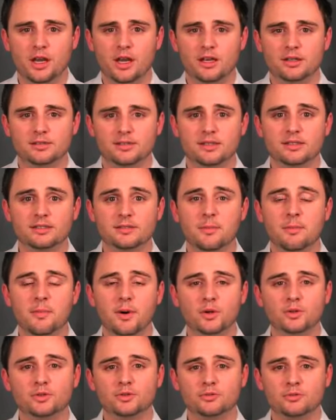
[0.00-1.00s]
Since
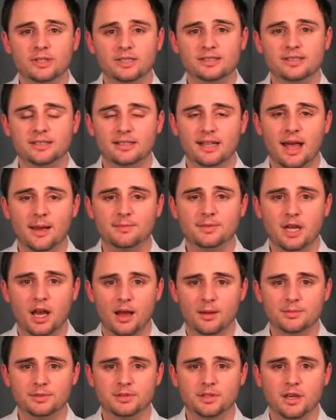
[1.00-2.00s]
most recent
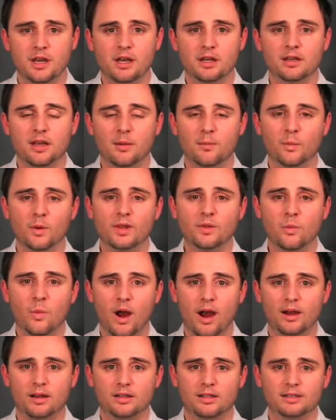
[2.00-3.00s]
laptops come with
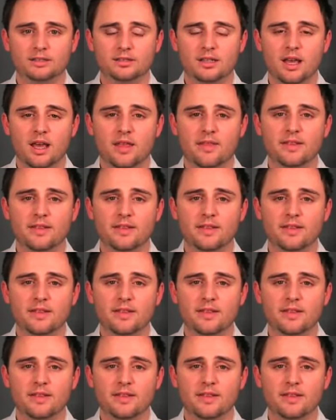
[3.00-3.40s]
wireless,